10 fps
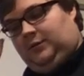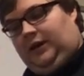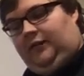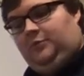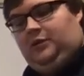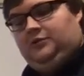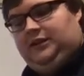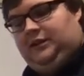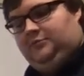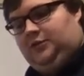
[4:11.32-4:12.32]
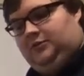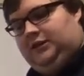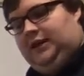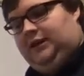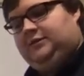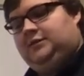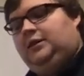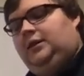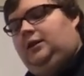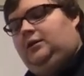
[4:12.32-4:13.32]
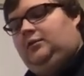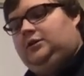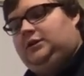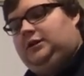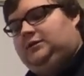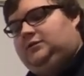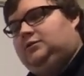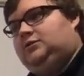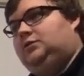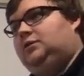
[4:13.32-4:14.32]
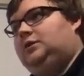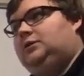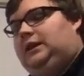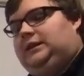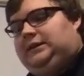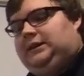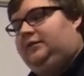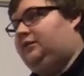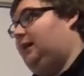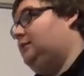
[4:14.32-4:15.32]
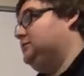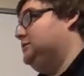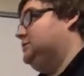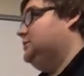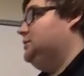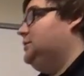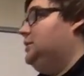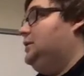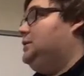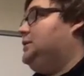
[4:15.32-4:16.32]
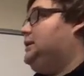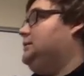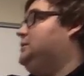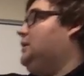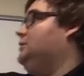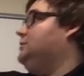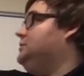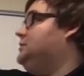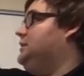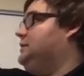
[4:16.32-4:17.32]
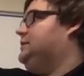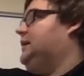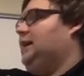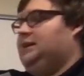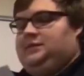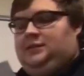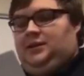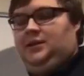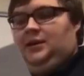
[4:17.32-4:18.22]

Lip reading: we have a protein X, which is 218,000 kilodaltons in size.